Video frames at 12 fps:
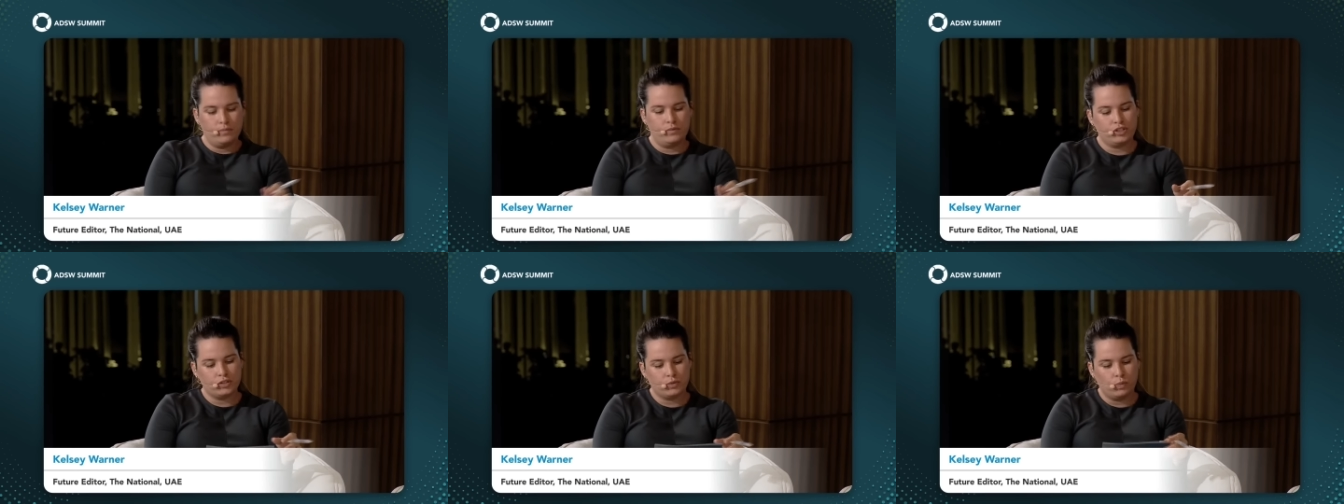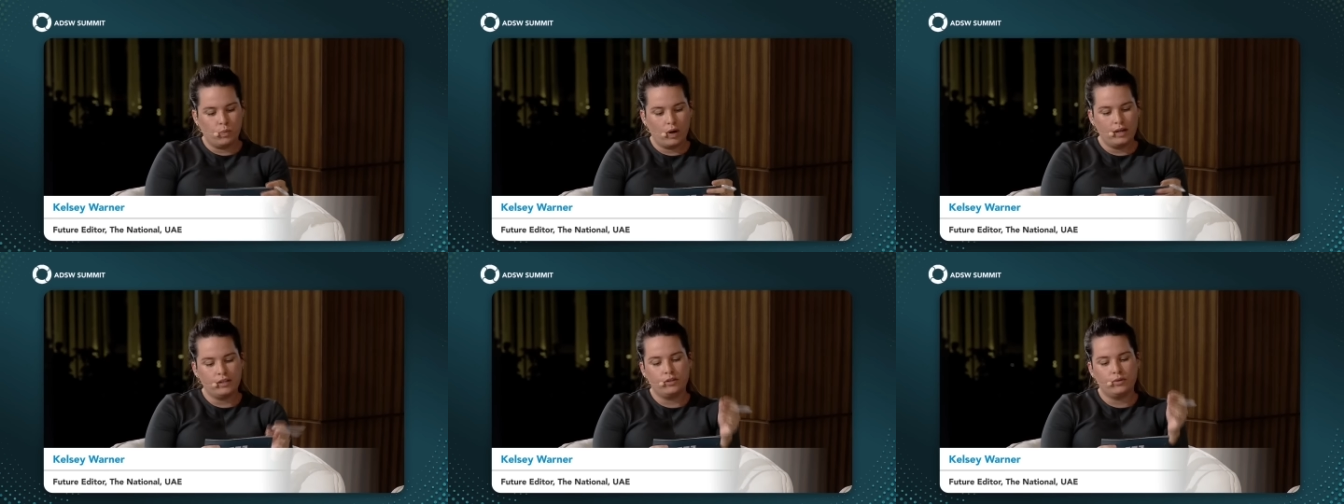just
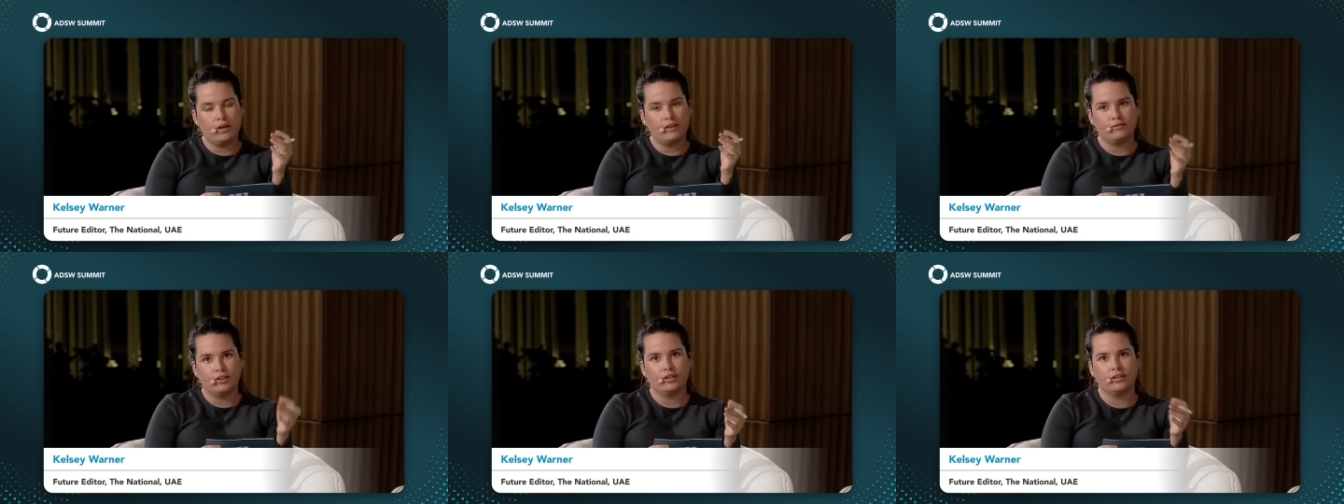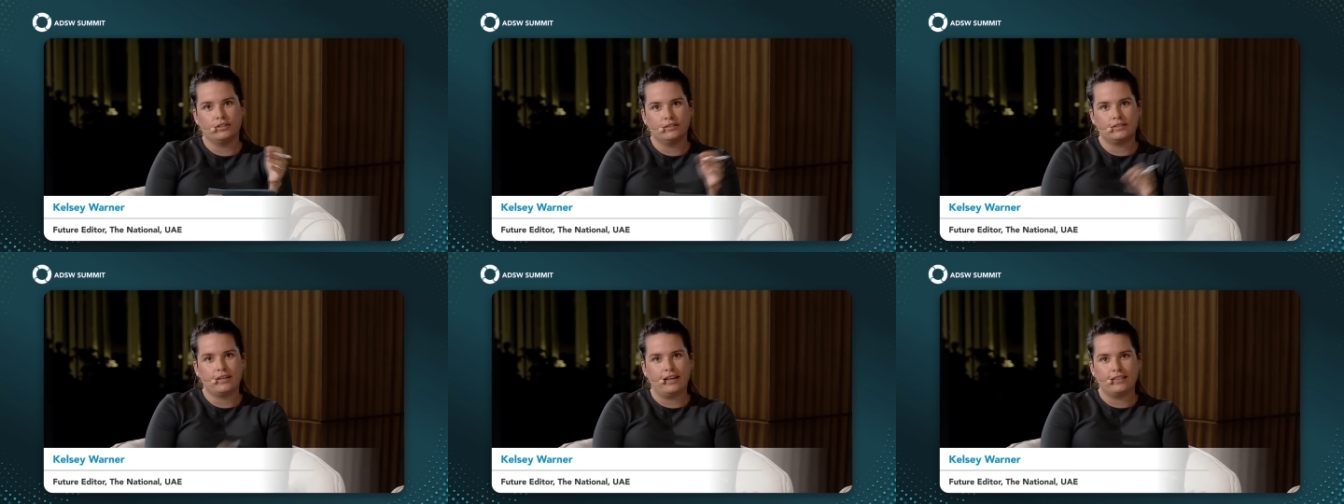what you have
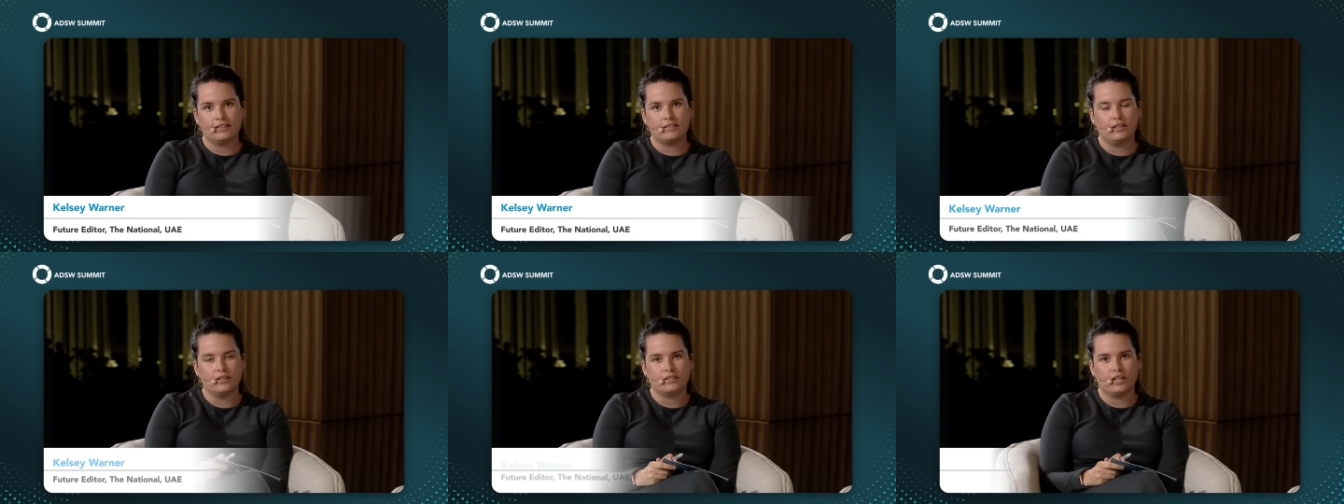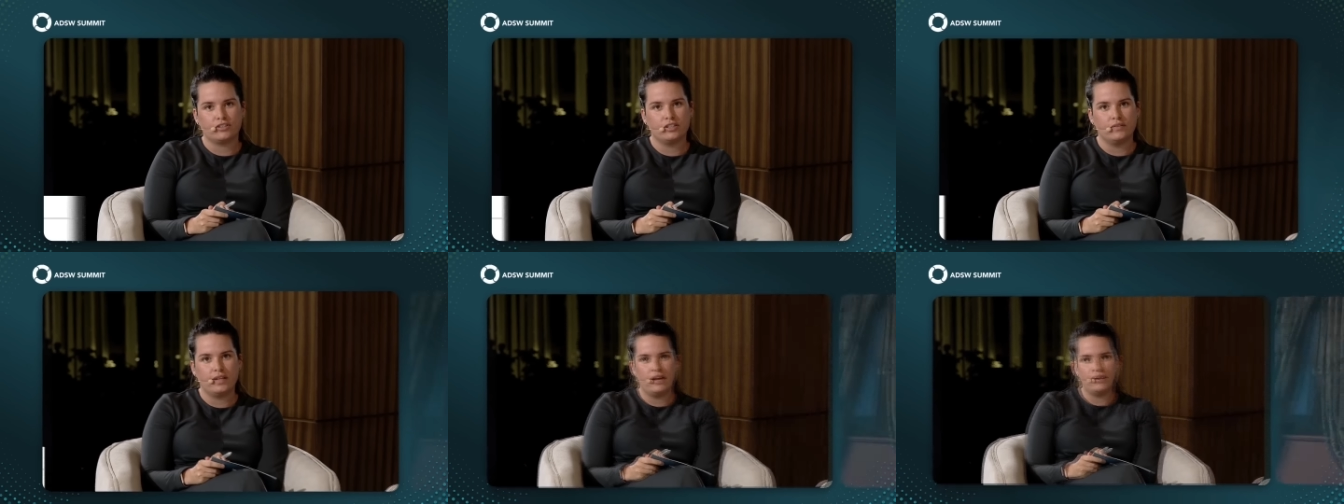learned at this intersection of the